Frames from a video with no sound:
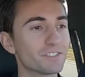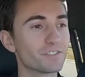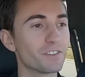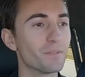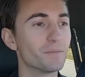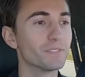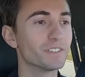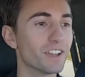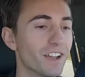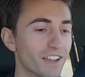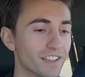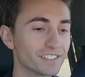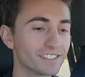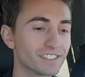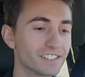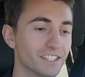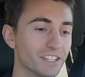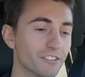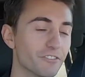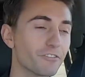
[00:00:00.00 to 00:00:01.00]
from
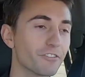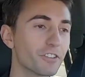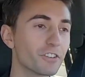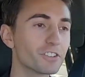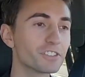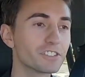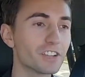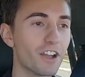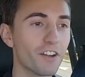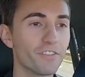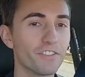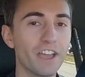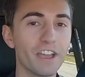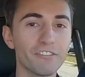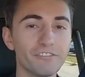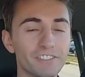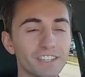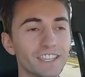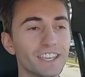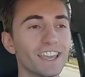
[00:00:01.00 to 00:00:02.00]
Tuscany. First off,
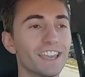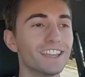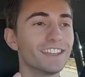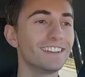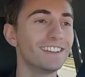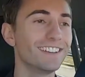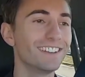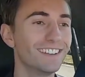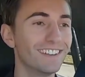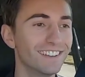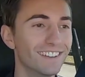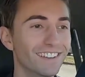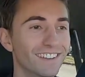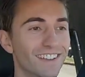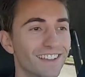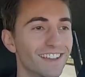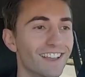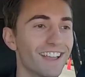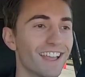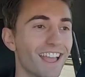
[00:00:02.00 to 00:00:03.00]
that V8
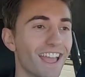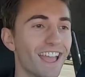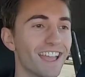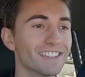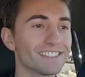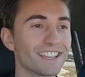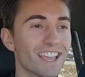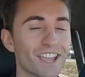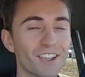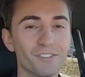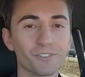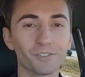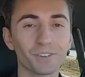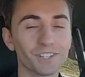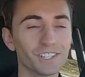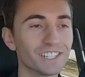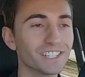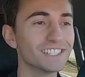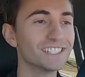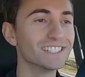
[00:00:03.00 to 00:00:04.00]
has a
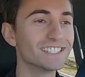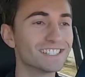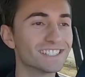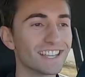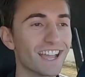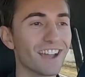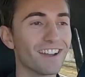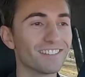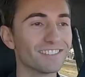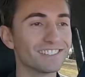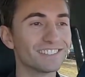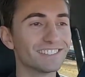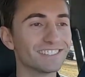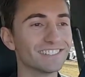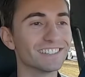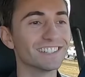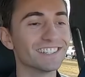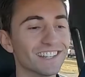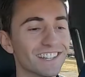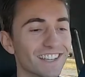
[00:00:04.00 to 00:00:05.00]
really good sound to
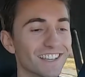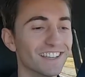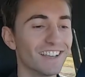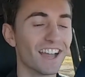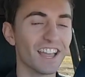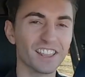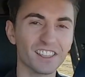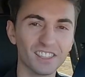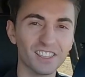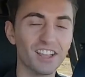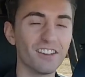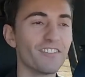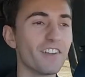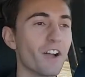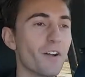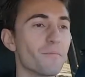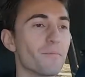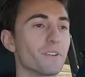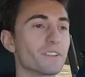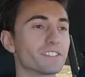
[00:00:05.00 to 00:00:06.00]
it. I love
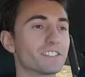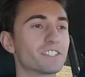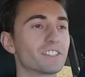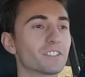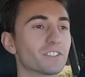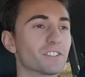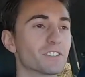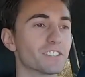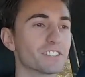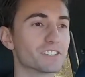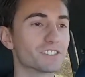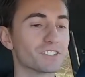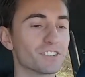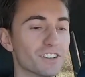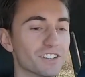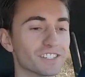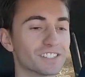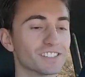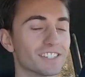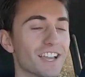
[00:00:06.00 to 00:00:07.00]
how muscular this
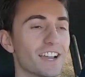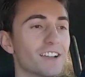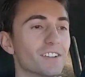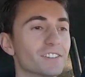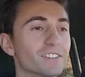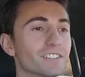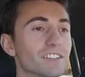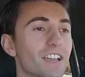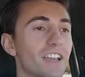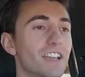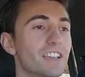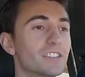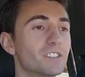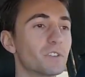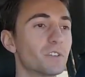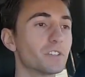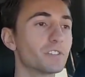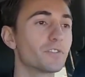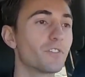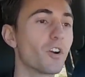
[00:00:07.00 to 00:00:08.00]
truck sounds.
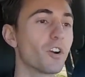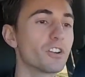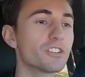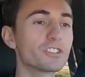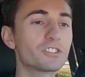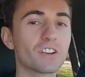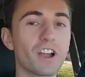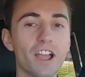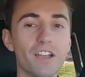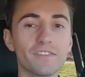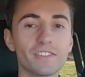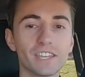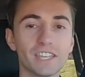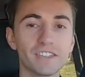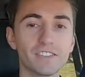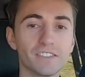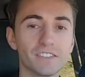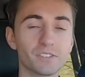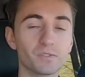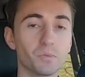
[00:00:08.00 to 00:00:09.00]
So as far as driving
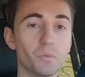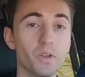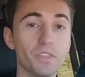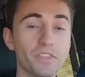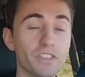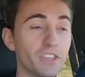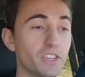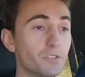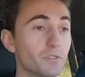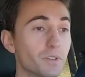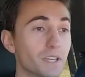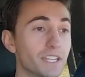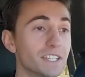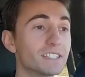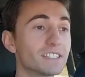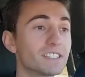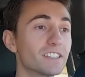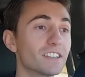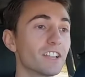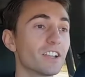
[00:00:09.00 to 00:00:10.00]
in this, one thing you
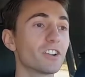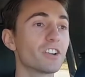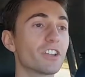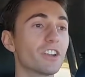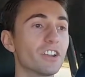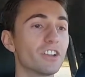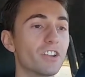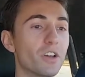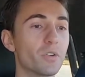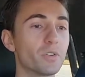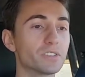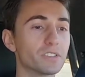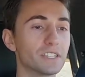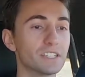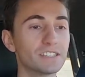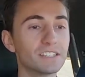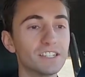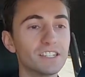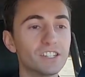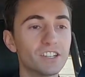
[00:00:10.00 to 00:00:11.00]
instantly are going to notice is the